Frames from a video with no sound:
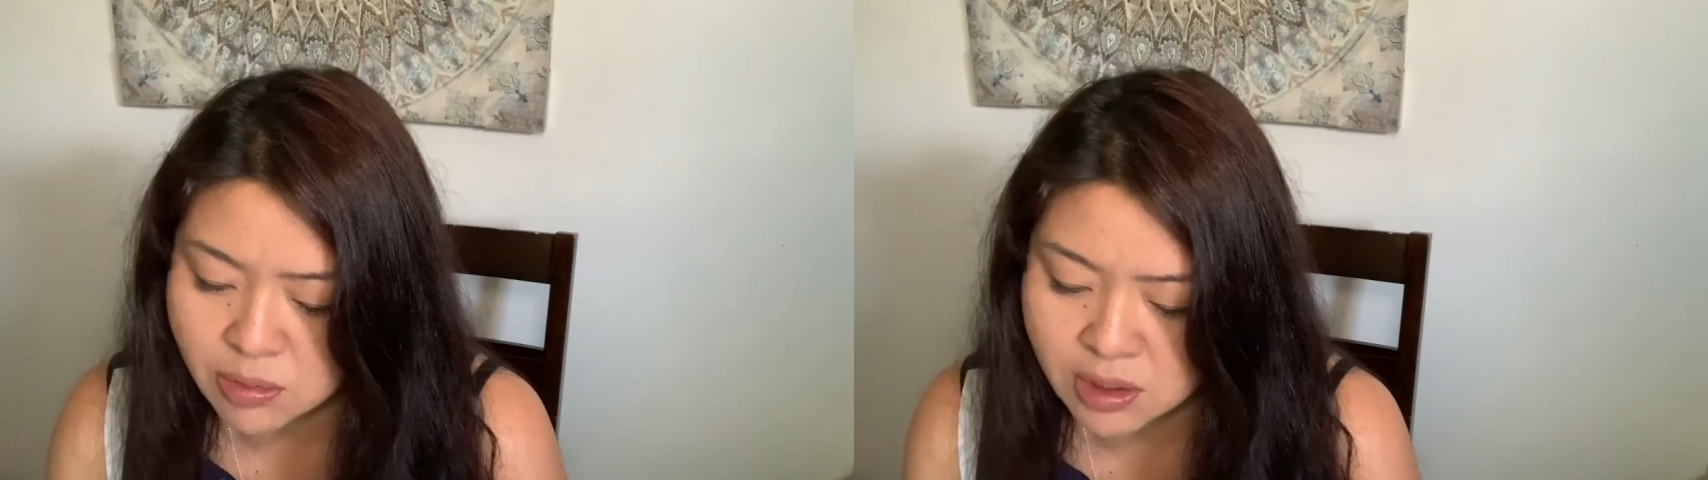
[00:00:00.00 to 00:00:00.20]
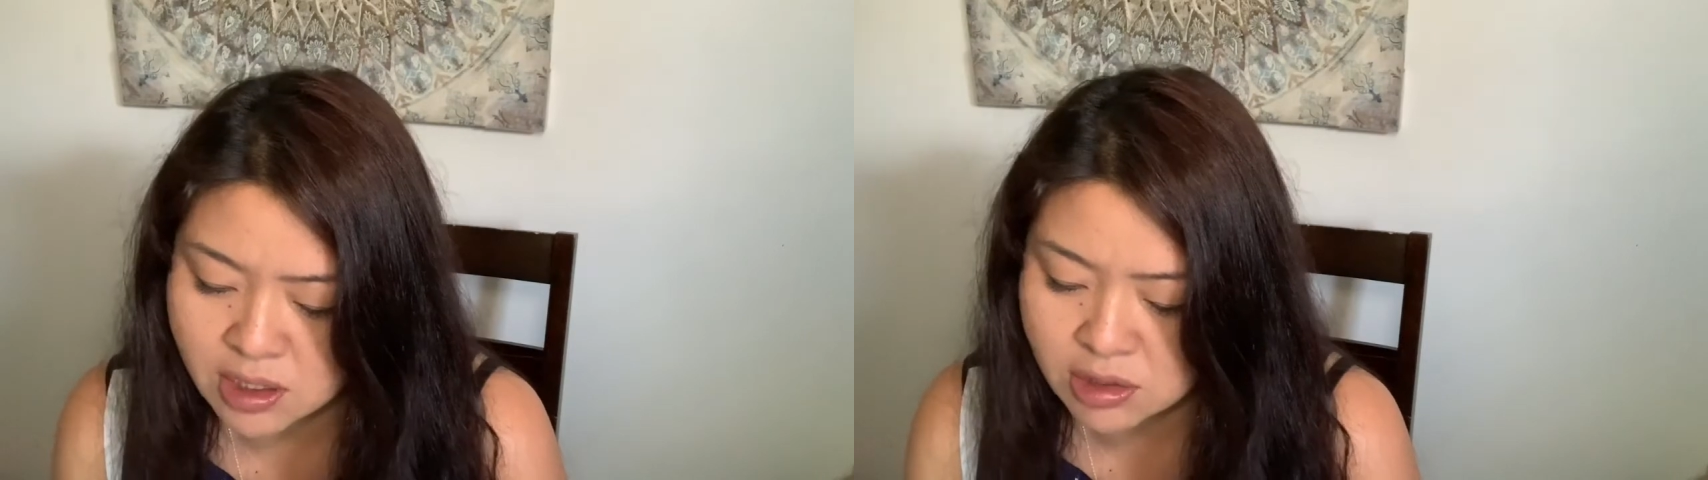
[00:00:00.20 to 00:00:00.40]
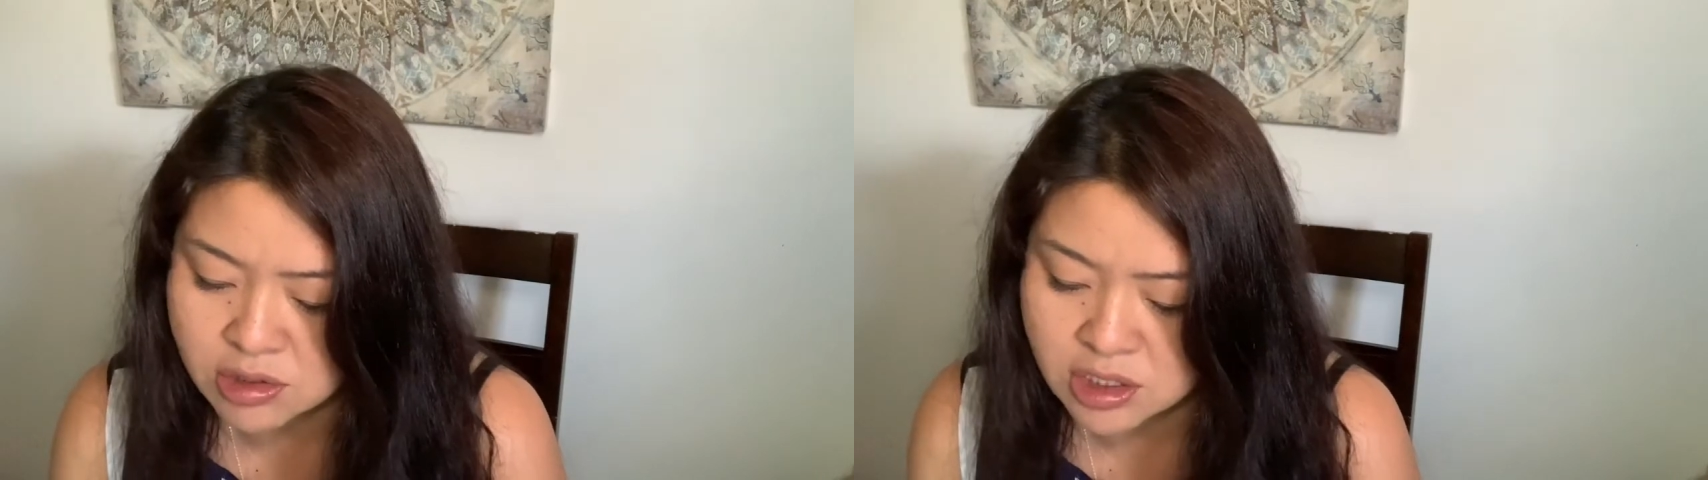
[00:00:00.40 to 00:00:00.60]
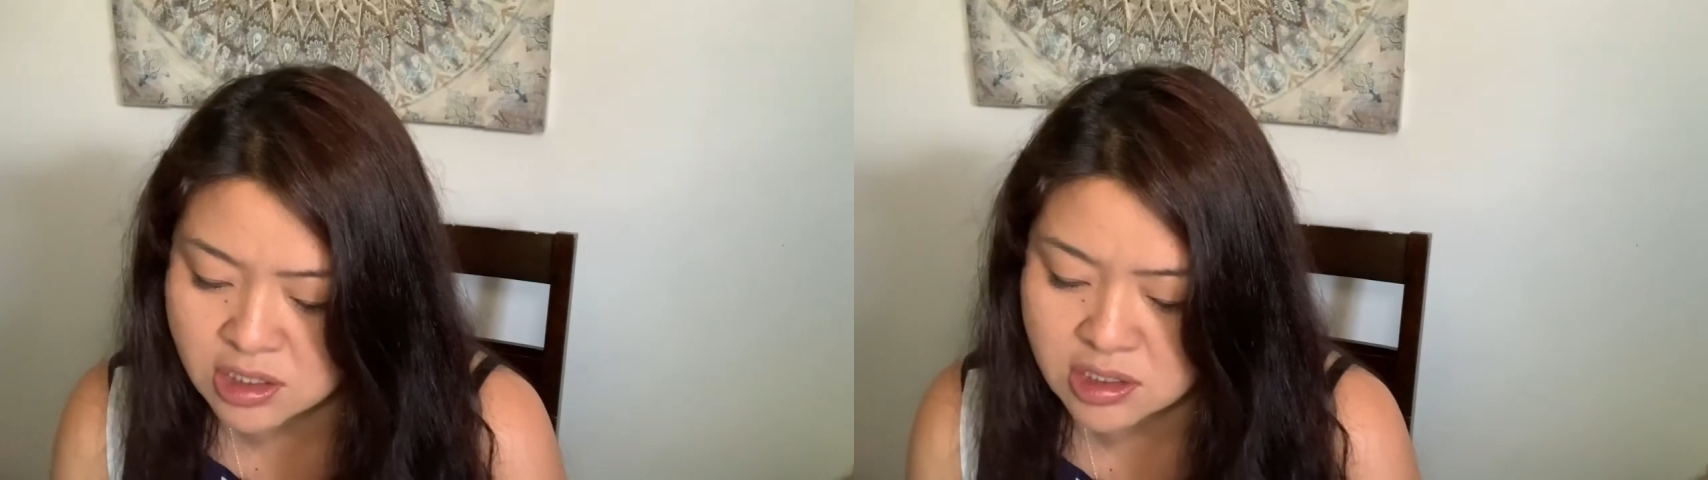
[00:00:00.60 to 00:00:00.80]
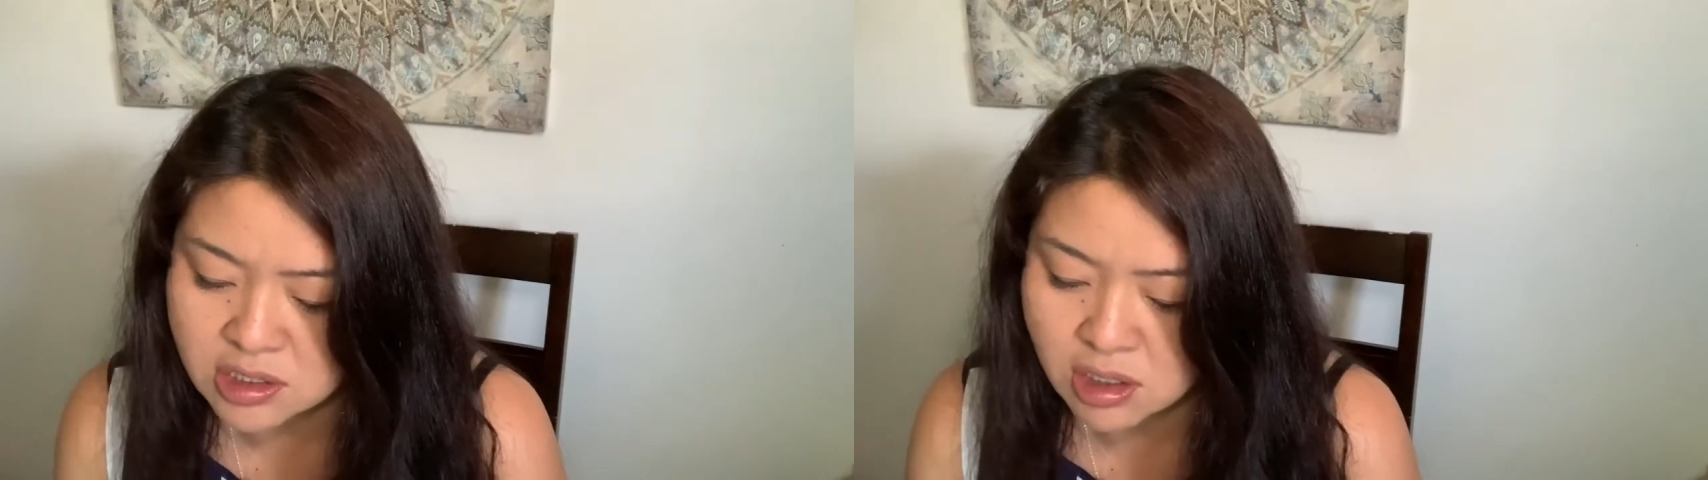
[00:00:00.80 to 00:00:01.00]
what
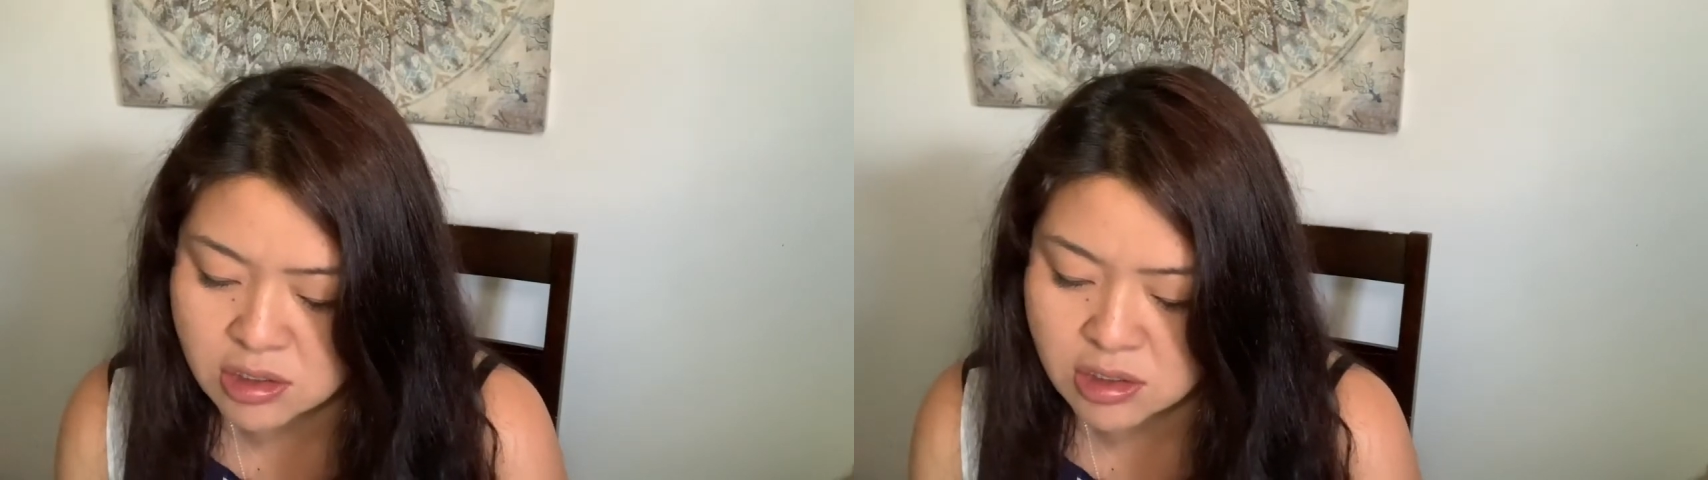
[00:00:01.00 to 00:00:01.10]
energies are